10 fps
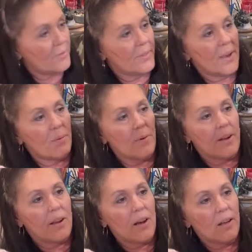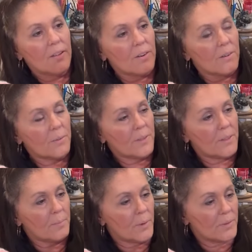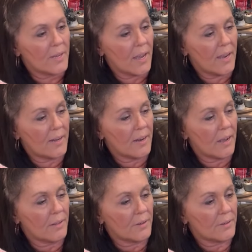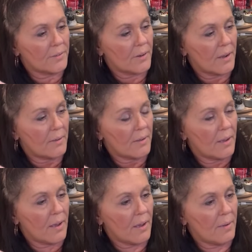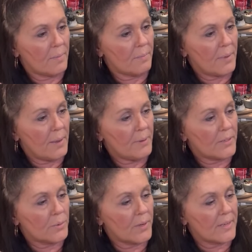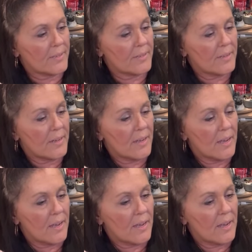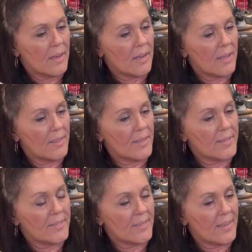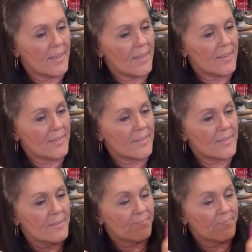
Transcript: with that one color with the multi-color Baby Twist. This is